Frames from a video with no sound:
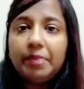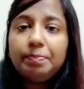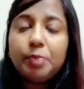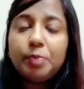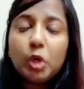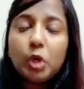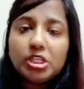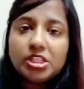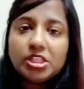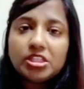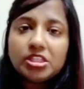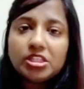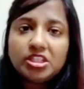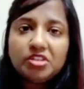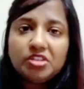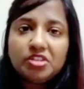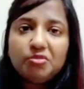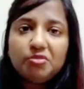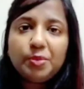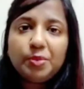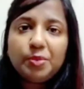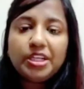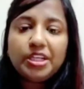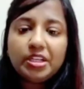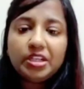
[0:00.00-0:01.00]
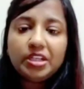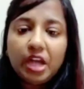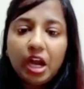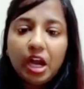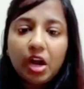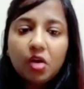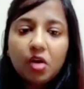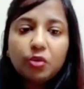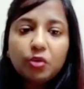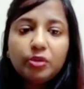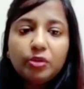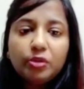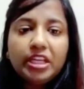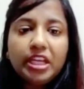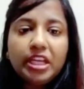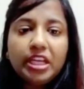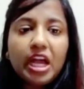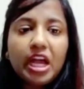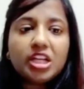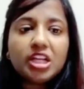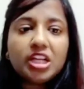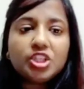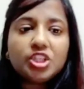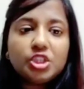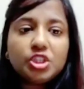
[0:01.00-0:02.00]
positive, but now they
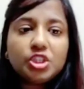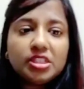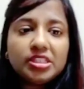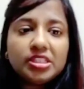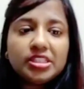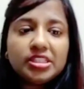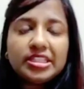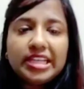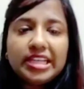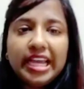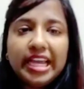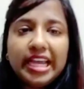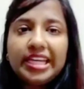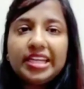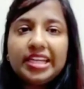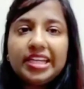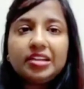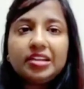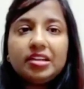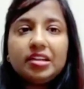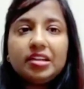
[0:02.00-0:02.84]
are just like